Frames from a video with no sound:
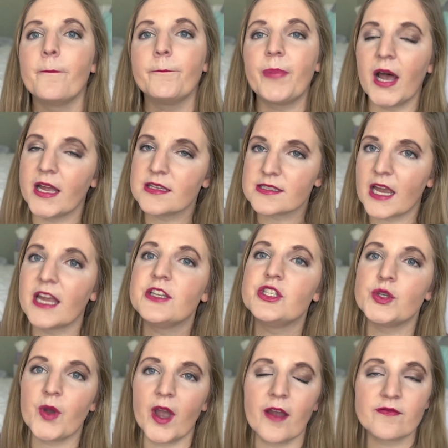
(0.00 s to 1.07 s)
but I
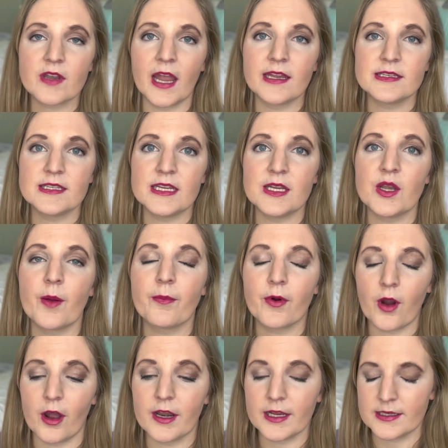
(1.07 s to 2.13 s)
do have 19
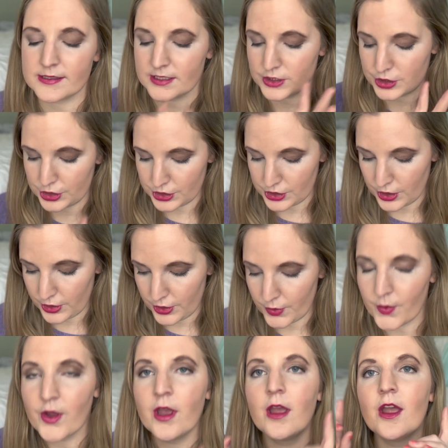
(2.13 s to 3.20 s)
products to show you.